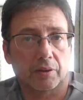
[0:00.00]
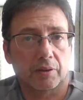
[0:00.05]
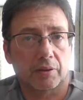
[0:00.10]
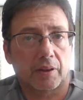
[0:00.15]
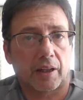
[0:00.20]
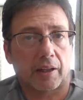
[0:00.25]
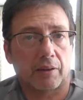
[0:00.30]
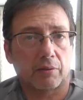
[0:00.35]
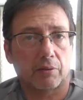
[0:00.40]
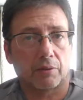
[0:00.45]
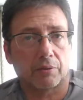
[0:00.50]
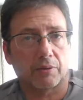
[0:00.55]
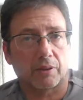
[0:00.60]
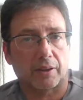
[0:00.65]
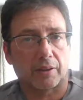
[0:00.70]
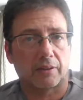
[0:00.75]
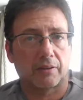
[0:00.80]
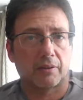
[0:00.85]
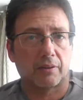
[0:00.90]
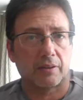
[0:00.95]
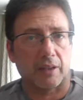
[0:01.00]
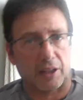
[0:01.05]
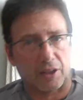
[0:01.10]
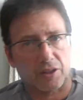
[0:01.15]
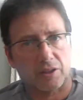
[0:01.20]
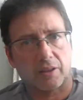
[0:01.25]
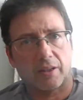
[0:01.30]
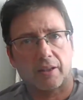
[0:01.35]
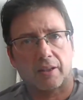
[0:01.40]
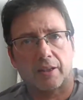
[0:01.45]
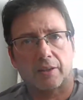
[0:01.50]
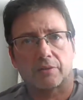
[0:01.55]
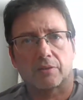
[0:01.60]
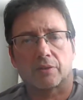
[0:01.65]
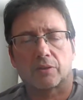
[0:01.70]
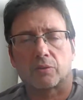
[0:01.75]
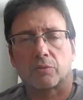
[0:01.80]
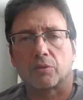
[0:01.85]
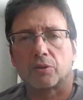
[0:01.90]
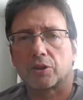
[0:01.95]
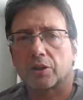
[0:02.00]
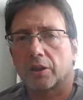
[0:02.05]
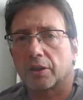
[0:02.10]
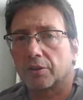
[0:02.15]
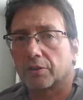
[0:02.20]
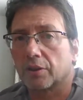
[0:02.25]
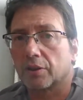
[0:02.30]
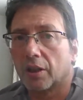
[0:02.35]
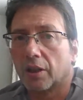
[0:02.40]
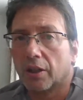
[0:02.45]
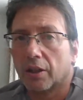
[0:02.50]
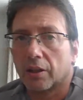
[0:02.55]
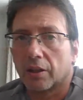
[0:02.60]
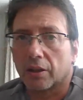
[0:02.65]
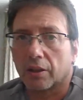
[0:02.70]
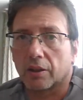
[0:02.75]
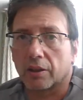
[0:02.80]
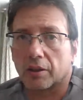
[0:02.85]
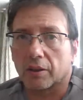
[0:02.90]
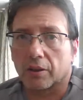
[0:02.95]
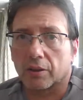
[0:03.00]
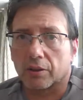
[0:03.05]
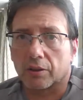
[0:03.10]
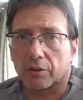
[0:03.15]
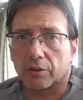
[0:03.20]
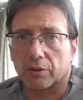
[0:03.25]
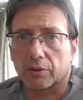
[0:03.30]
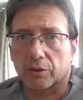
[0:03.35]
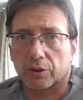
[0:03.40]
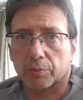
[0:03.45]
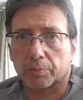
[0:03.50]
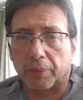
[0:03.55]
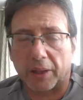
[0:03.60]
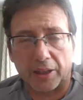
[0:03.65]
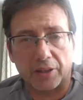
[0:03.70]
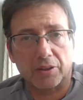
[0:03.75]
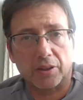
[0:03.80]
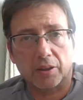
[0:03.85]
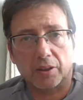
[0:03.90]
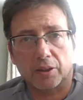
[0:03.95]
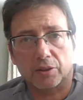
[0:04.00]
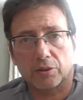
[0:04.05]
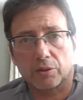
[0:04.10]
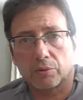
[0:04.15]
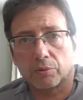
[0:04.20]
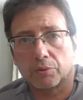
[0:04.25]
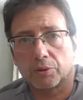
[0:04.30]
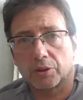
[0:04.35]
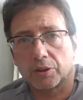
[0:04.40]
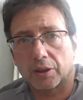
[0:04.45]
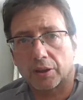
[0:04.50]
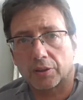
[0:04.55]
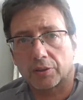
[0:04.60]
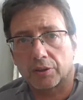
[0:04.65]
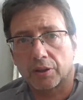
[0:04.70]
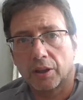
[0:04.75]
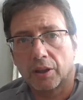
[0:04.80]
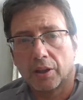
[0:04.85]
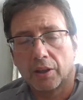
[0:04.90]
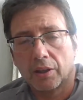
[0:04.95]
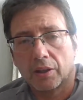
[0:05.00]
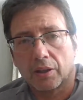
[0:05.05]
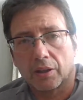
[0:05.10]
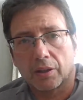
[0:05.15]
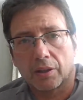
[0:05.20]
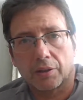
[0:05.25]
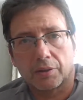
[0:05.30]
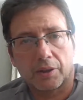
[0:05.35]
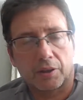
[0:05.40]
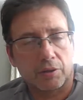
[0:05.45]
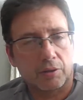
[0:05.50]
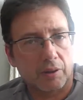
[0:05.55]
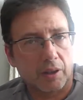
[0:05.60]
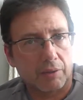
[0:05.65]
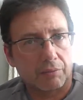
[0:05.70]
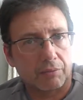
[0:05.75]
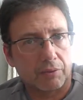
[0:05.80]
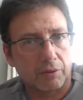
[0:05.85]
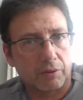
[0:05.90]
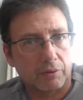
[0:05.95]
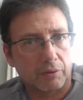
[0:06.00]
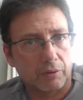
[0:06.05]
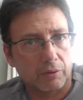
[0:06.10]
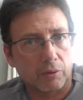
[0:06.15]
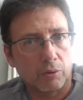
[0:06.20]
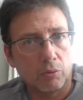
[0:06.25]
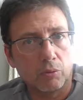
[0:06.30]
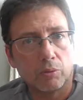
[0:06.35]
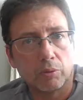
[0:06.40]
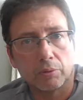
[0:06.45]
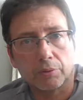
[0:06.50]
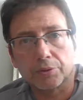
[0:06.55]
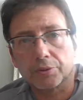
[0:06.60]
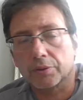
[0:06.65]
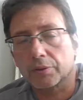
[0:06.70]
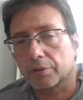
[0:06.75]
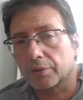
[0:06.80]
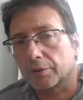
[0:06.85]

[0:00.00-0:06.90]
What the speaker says: I thought like Tesla has a good chance, SpaceX has a good chance. Then you have the Googles,